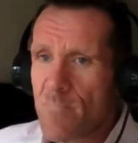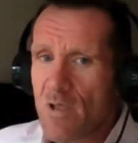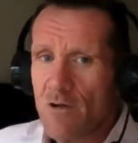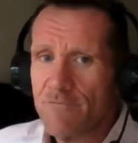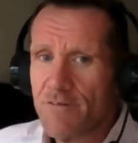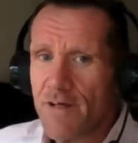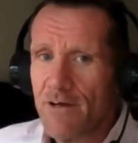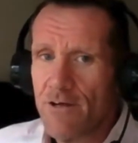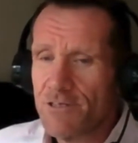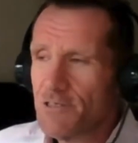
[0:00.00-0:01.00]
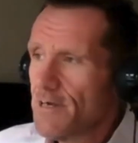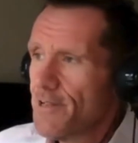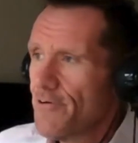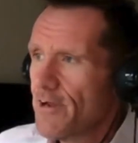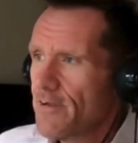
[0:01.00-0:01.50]
Hopefully that answers that,
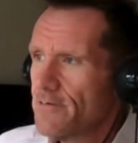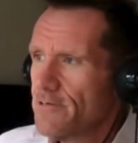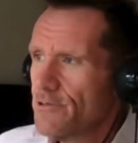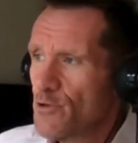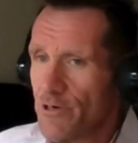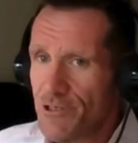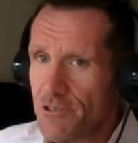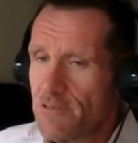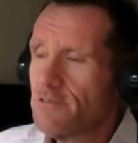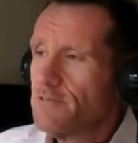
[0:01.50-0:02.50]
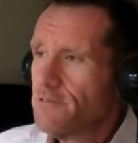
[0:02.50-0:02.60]
Derek. Good question.